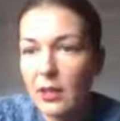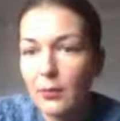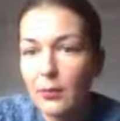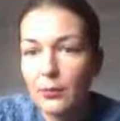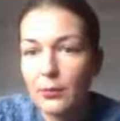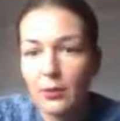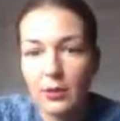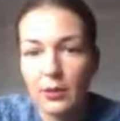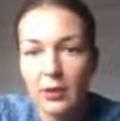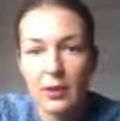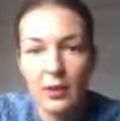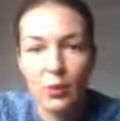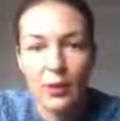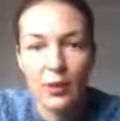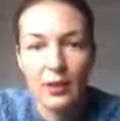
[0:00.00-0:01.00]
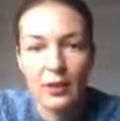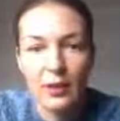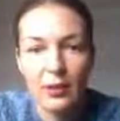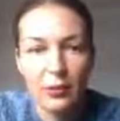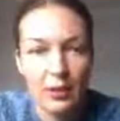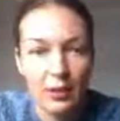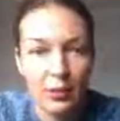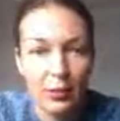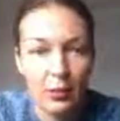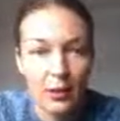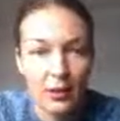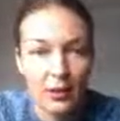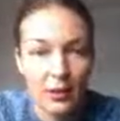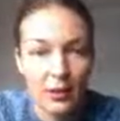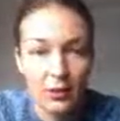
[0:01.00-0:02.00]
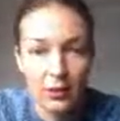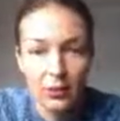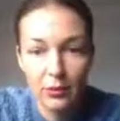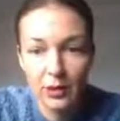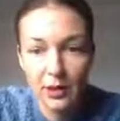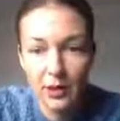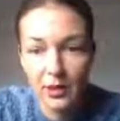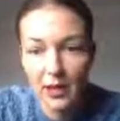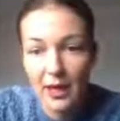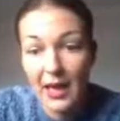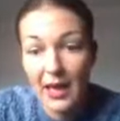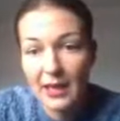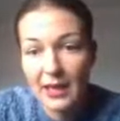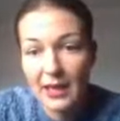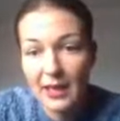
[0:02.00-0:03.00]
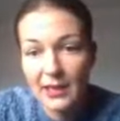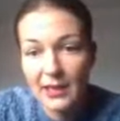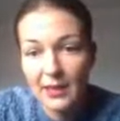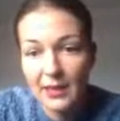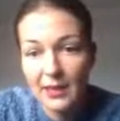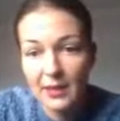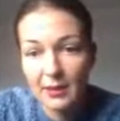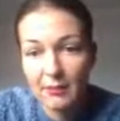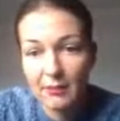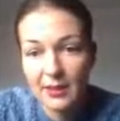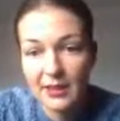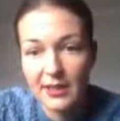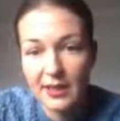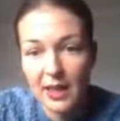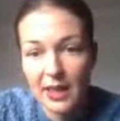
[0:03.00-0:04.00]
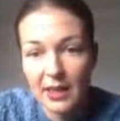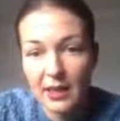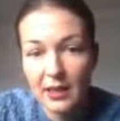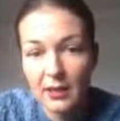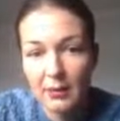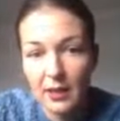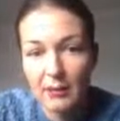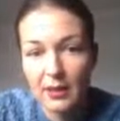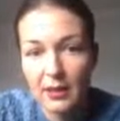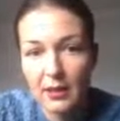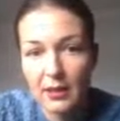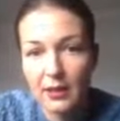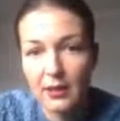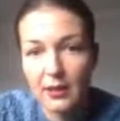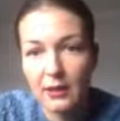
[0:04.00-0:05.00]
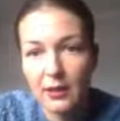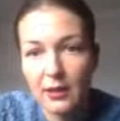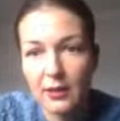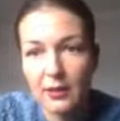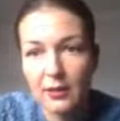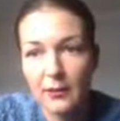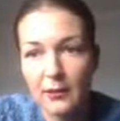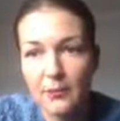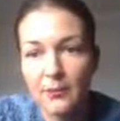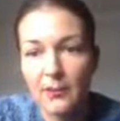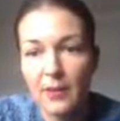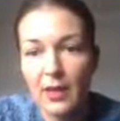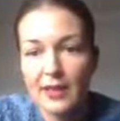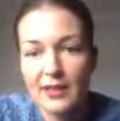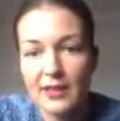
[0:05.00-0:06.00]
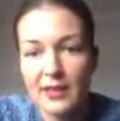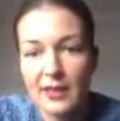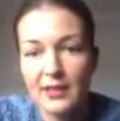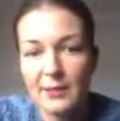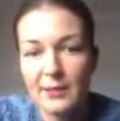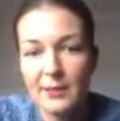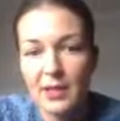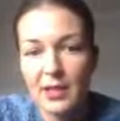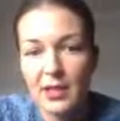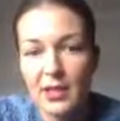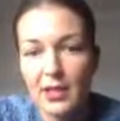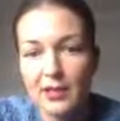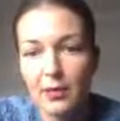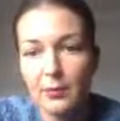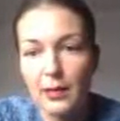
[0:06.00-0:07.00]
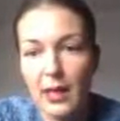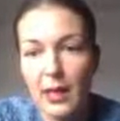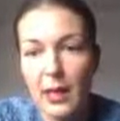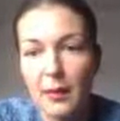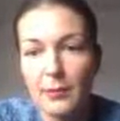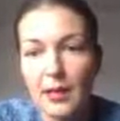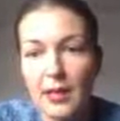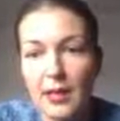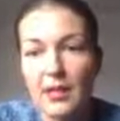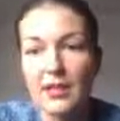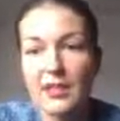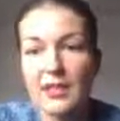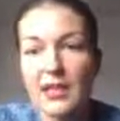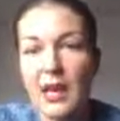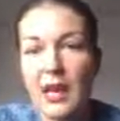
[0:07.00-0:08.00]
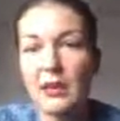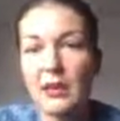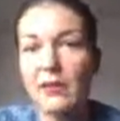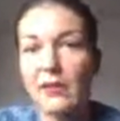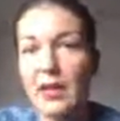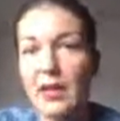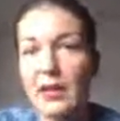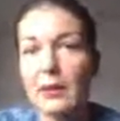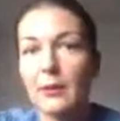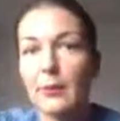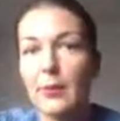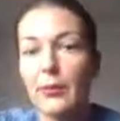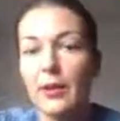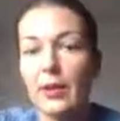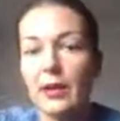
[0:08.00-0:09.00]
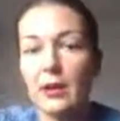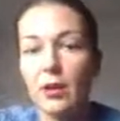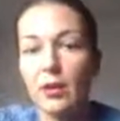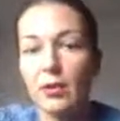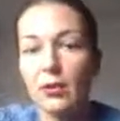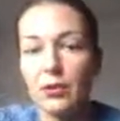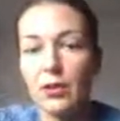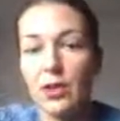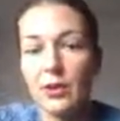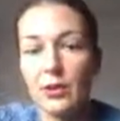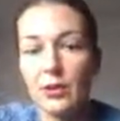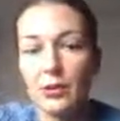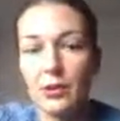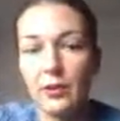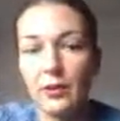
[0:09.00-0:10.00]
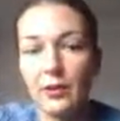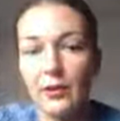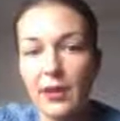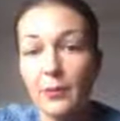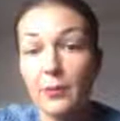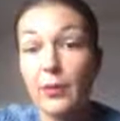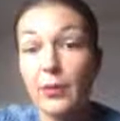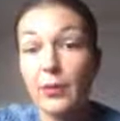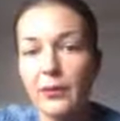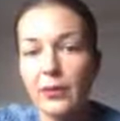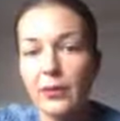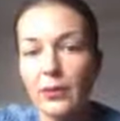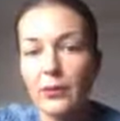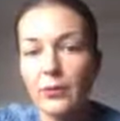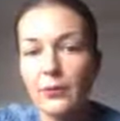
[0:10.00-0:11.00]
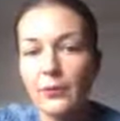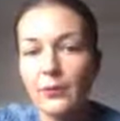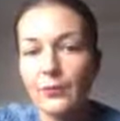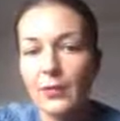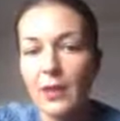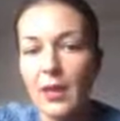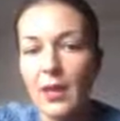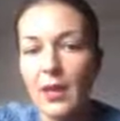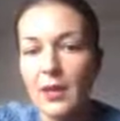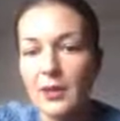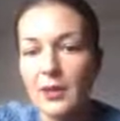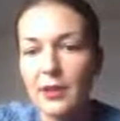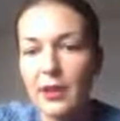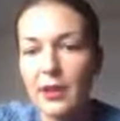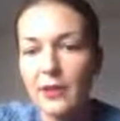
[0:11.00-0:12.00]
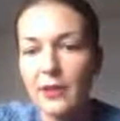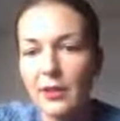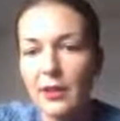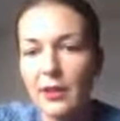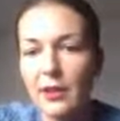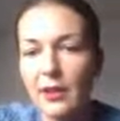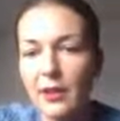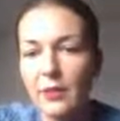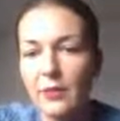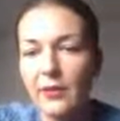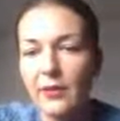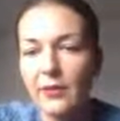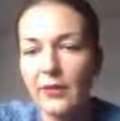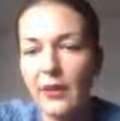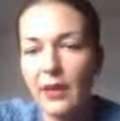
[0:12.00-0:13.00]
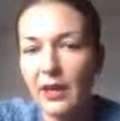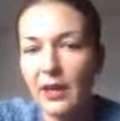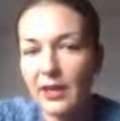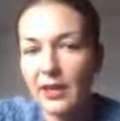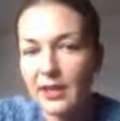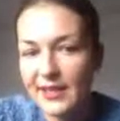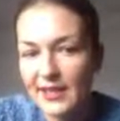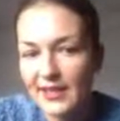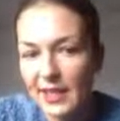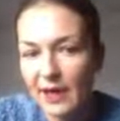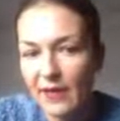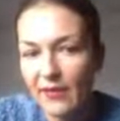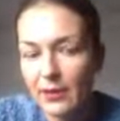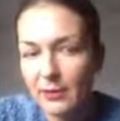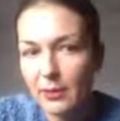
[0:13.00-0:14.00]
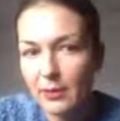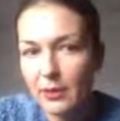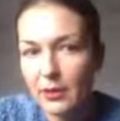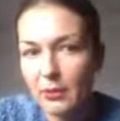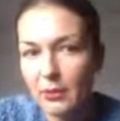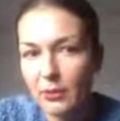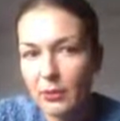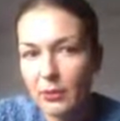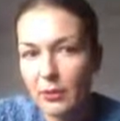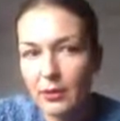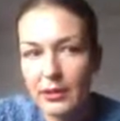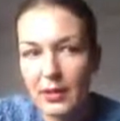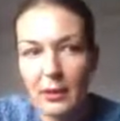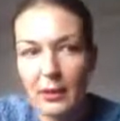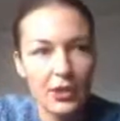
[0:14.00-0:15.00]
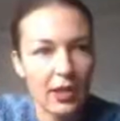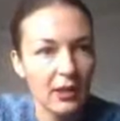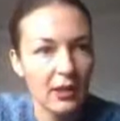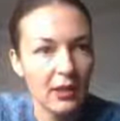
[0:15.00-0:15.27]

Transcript: put 22 and 22 here i guess it's a mistake maybe the the sales page has not been updated it's kind of like a pre-launch so the thing preview so i think this should be 37 but we will double check let me